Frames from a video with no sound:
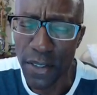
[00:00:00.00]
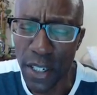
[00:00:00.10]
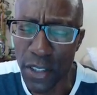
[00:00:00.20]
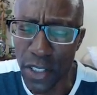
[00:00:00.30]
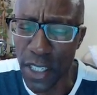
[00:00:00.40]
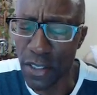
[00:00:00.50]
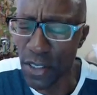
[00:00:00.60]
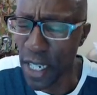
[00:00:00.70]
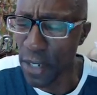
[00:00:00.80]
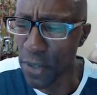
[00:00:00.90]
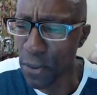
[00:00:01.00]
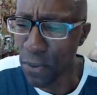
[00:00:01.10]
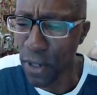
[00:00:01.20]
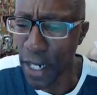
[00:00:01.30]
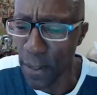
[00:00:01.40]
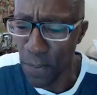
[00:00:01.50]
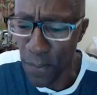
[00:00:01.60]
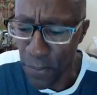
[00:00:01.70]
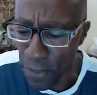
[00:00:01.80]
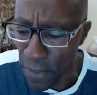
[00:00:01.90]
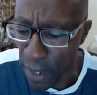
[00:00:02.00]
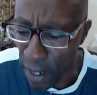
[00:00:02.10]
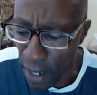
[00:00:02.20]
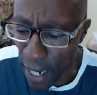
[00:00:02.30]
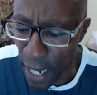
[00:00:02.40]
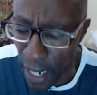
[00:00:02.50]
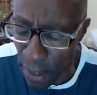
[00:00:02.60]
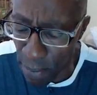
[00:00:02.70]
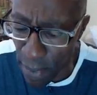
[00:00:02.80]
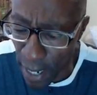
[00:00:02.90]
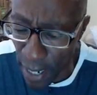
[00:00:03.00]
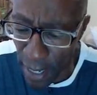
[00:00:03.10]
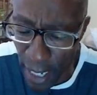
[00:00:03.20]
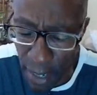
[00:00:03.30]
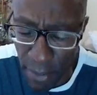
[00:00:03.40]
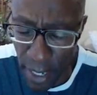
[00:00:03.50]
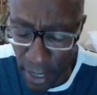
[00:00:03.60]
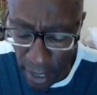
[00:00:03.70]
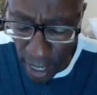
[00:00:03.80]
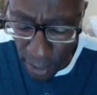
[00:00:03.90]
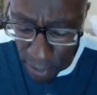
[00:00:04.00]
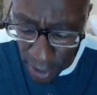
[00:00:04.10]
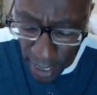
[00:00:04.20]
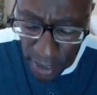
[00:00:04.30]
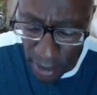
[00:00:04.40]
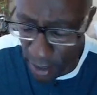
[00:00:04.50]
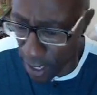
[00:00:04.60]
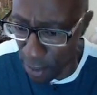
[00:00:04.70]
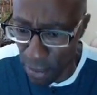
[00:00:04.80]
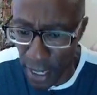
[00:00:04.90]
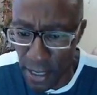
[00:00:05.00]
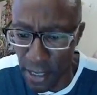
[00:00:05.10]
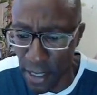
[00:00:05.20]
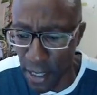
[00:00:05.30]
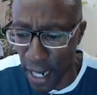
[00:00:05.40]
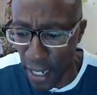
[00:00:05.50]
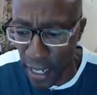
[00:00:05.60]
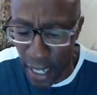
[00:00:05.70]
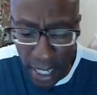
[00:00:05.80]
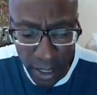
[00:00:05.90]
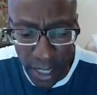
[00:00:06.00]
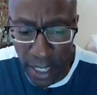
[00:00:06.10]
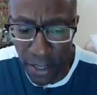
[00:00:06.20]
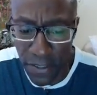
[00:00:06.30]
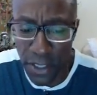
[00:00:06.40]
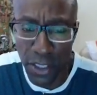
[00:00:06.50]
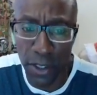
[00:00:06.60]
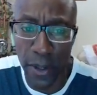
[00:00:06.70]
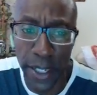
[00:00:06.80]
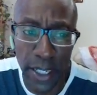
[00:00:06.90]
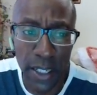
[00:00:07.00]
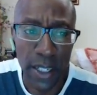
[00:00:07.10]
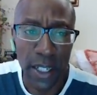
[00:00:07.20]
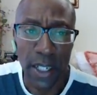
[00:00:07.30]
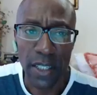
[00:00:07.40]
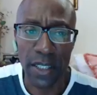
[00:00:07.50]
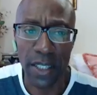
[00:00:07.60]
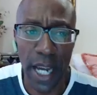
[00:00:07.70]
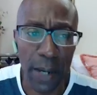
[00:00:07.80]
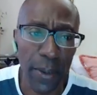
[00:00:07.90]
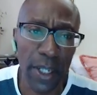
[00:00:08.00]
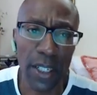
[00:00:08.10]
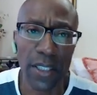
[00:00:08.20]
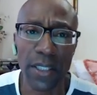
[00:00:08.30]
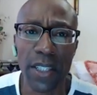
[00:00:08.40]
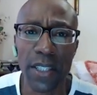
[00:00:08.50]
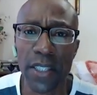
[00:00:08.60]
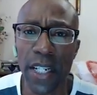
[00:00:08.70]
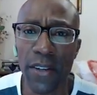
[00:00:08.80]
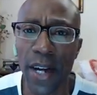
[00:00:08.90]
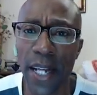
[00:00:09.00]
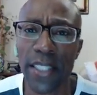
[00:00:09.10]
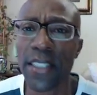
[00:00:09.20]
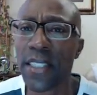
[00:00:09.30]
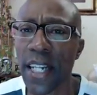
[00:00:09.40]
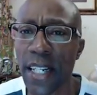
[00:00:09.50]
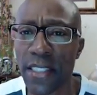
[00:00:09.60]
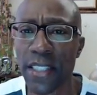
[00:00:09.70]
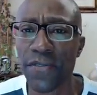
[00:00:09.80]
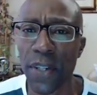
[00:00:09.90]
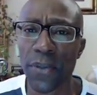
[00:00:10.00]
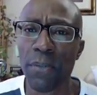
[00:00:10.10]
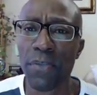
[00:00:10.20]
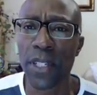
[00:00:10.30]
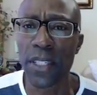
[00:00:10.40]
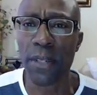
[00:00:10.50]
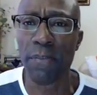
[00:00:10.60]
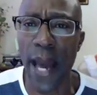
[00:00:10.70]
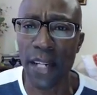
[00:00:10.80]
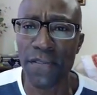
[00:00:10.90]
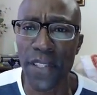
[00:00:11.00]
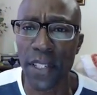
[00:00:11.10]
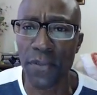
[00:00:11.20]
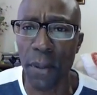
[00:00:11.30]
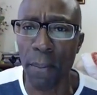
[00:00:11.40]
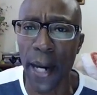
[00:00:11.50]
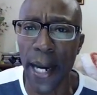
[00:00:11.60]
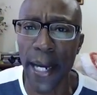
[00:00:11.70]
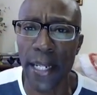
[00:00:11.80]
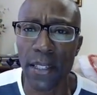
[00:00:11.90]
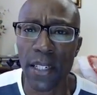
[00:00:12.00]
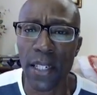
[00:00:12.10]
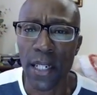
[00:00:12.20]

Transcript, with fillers: In Jesus' name we pray. Amen. Amen. God bless you. God bless you tonight. Again, thank you for joining. Tonight, we're going to continue our discussion from the book, The Battlefield of the Mind.